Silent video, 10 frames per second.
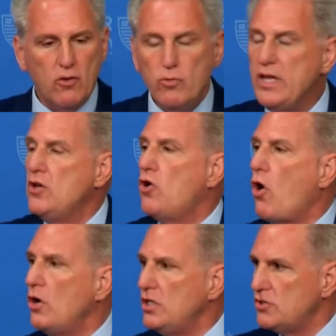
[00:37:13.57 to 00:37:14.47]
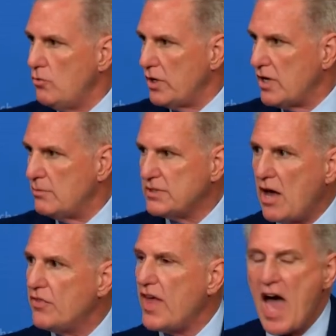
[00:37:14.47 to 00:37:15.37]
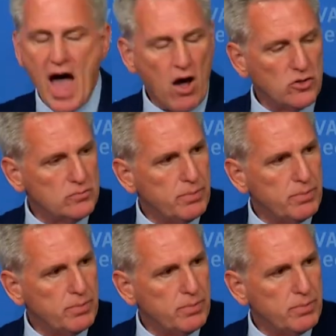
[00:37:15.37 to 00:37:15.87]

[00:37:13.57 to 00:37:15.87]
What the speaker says: Regardless of what comes out, the House,